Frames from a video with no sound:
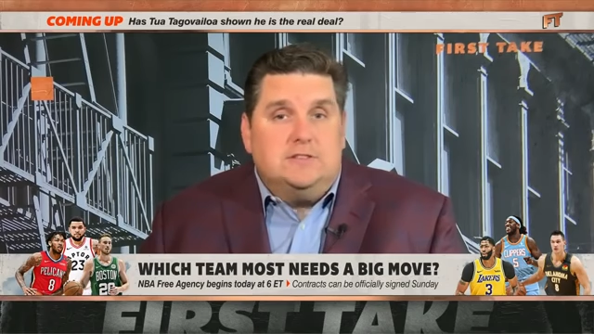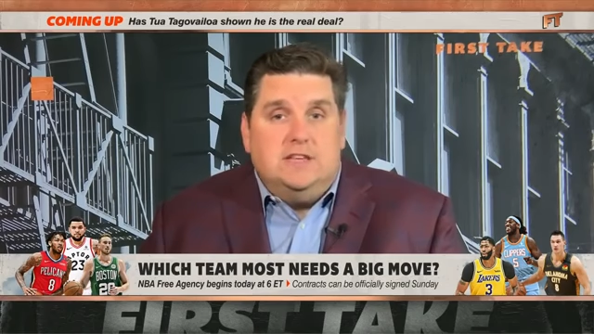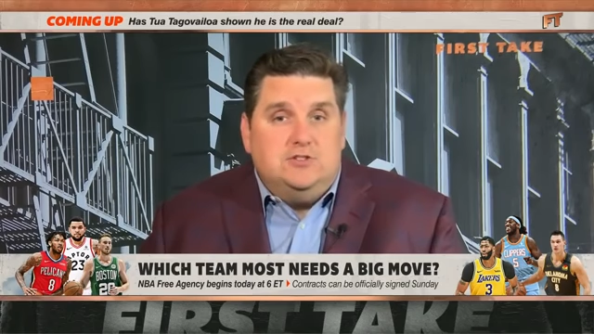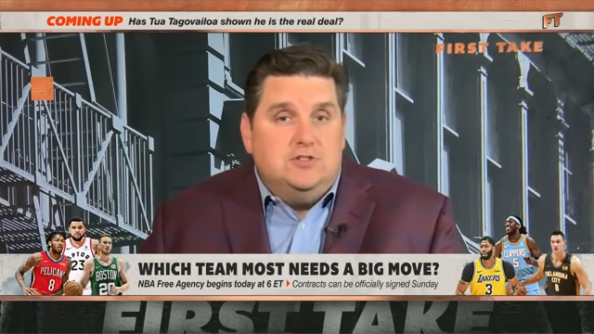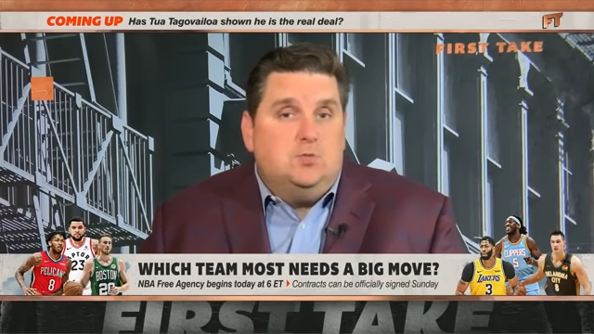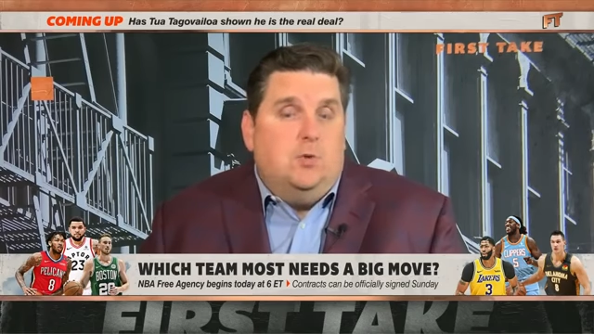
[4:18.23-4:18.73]

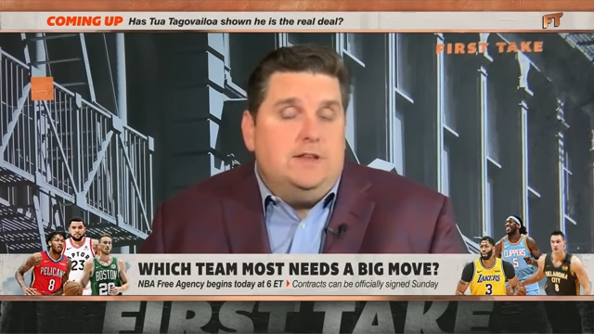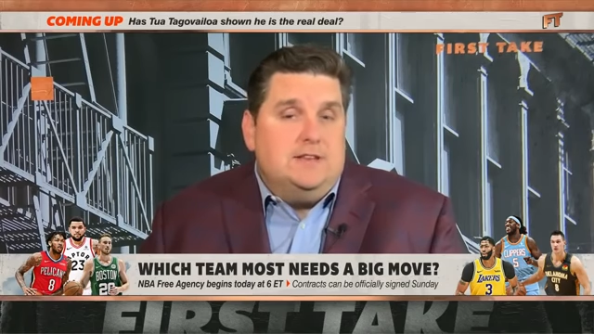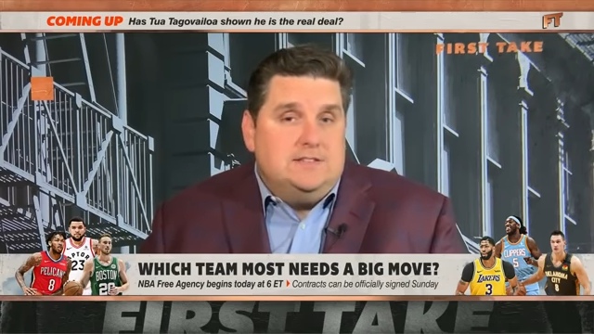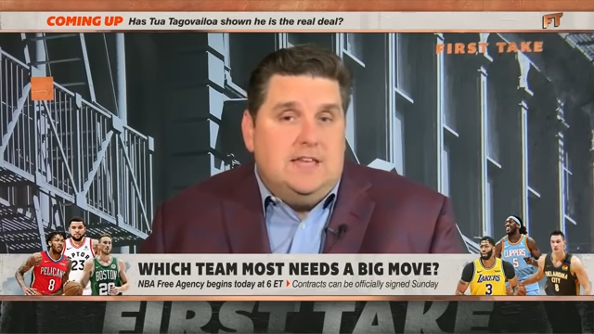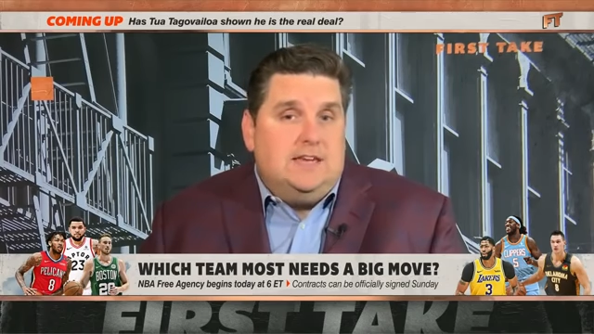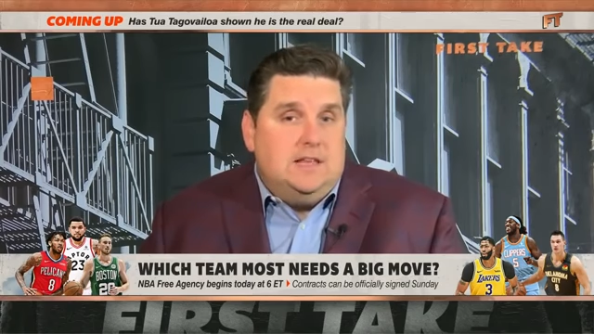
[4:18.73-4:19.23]
They just won
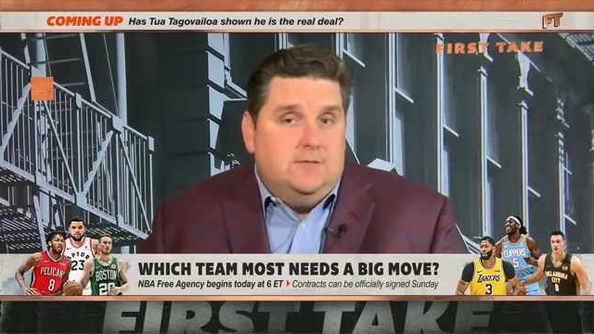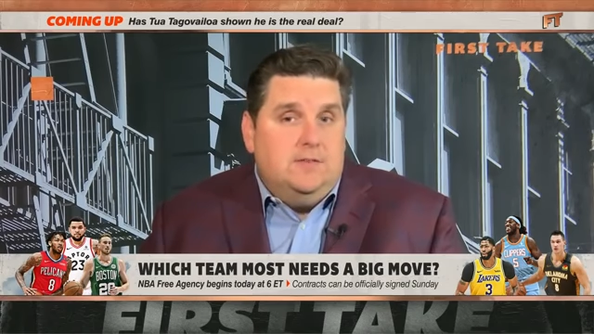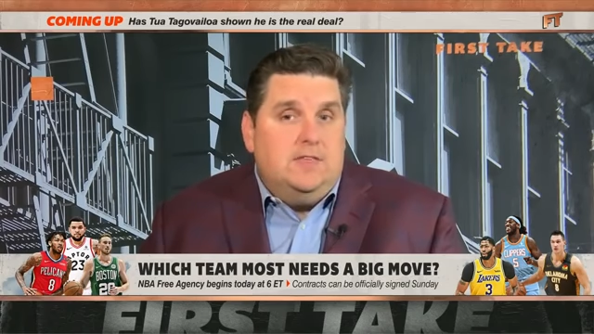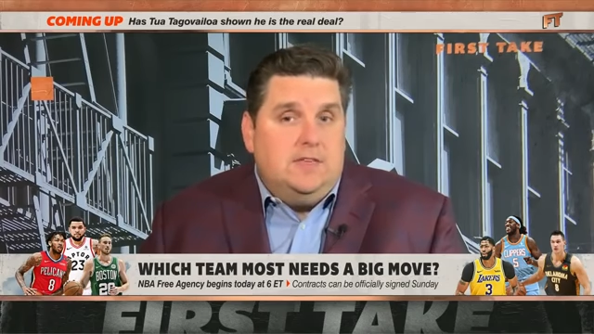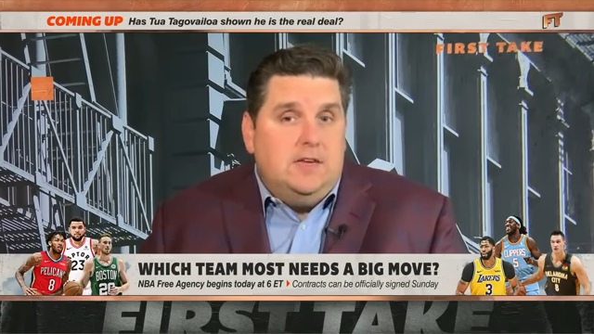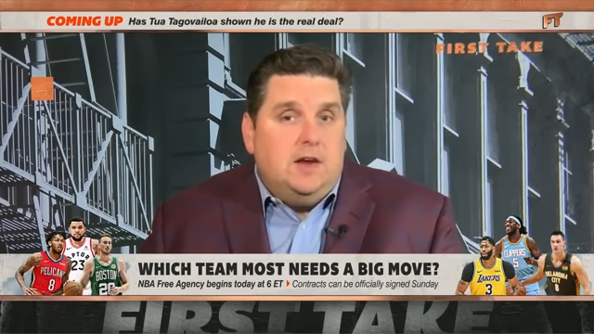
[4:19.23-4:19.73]
Executive
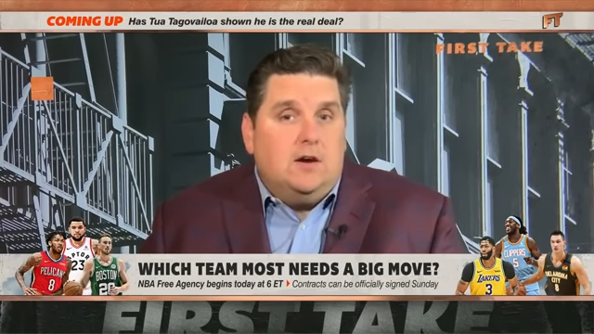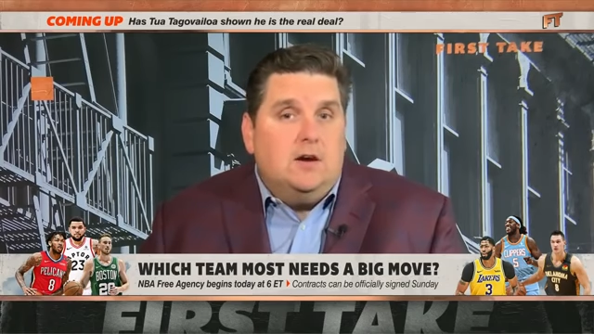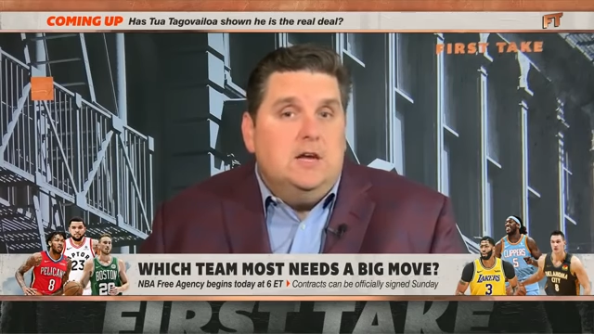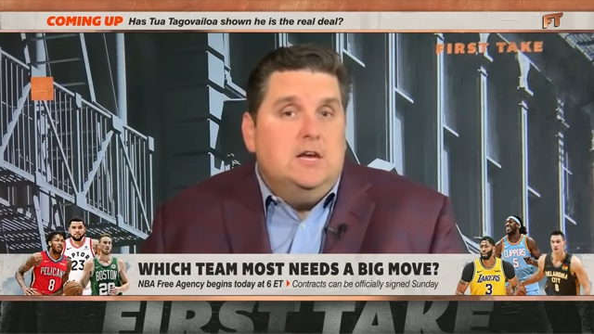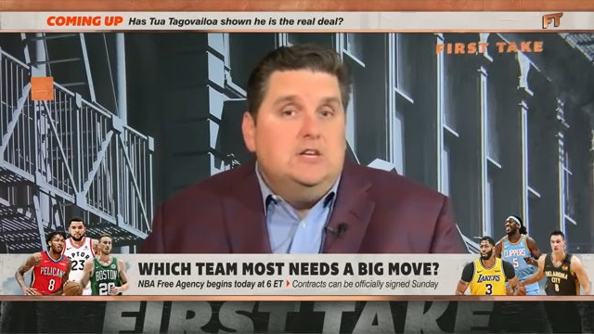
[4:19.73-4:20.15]
of the Year.